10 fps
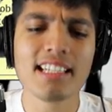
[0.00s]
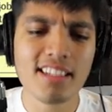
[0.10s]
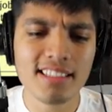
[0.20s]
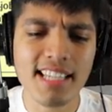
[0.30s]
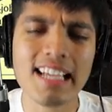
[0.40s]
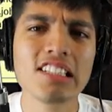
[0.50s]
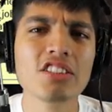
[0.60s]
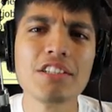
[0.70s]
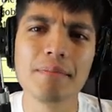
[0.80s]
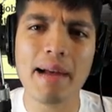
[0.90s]
actually takes you
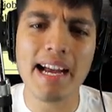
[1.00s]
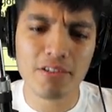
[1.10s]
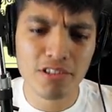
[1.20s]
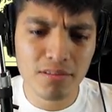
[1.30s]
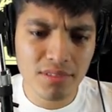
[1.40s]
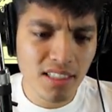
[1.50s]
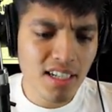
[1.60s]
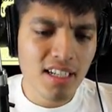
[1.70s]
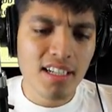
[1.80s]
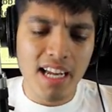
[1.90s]
to the back rooms
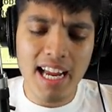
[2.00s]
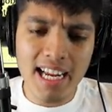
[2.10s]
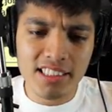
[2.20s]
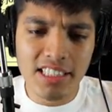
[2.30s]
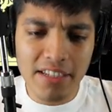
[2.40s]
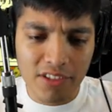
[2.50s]
and you